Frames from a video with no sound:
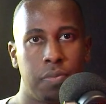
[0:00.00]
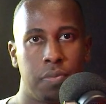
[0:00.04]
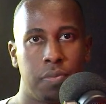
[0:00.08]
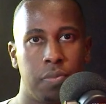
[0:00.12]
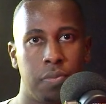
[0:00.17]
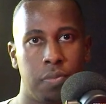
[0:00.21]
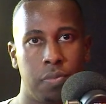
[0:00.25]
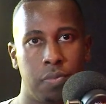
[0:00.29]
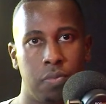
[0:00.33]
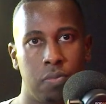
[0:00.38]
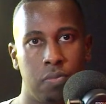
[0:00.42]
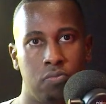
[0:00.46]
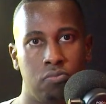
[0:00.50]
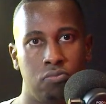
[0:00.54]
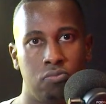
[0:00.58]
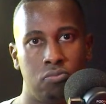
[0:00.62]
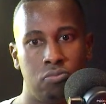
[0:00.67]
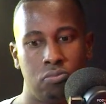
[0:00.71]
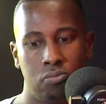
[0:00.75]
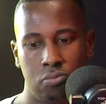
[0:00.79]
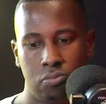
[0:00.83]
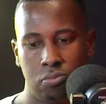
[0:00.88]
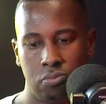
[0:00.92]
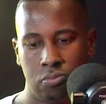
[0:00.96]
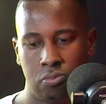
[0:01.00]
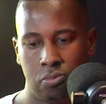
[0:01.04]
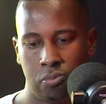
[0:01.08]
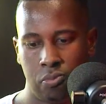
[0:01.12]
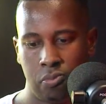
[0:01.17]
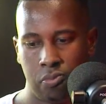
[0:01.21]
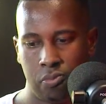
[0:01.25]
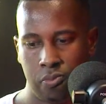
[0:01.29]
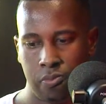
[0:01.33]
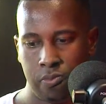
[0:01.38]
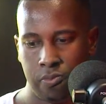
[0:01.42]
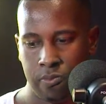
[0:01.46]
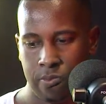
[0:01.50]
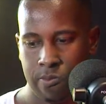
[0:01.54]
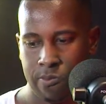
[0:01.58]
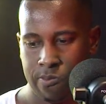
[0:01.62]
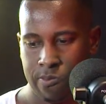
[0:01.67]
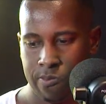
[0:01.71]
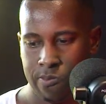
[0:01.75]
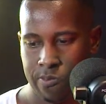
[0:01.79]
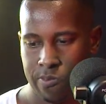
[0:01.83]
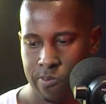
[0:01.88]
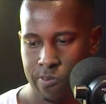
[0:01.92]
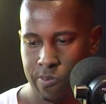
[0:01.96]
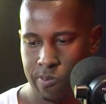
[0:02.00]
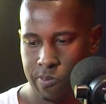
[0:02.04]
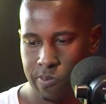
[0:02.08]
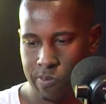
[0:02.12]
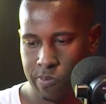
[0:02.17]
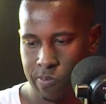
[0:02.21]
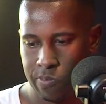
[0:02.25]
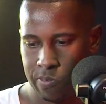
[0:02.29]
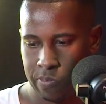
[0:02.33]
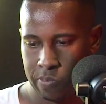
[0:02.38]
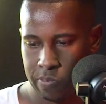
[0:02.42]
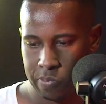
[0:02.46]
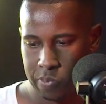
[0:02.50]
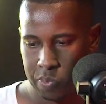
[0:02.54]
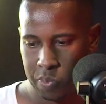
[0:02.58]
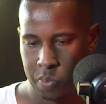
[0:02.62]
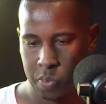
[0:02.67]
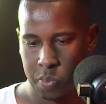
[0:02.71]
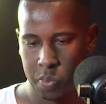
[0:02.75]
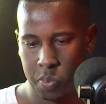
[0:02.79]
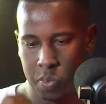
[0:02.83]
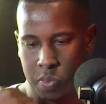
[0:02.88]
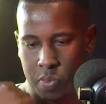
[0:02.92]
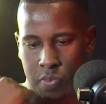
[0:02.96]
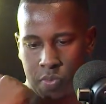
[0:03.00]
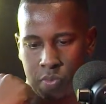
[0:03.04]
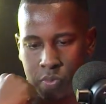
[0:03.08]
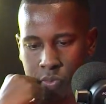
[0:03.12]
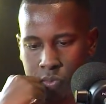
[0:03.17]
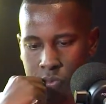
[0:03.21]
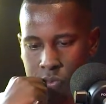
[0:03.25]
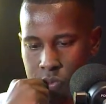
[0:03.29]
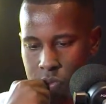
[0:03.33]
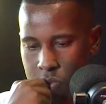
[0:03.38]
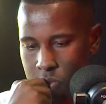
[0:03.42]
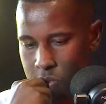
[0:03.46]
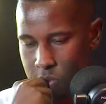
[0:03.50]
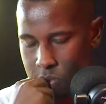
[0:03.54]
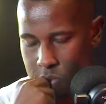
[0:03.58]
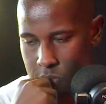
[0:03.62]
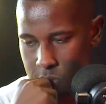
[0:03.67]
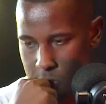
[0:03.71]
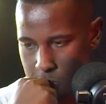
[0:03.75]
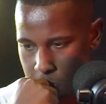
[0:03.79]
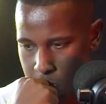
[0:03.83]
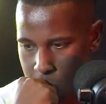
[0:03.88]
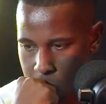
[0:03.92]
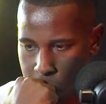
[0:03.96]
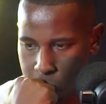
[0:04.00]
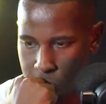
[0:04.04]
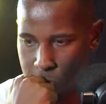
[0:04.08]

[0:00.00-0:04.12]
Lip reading: No words are spoken by the person on screen.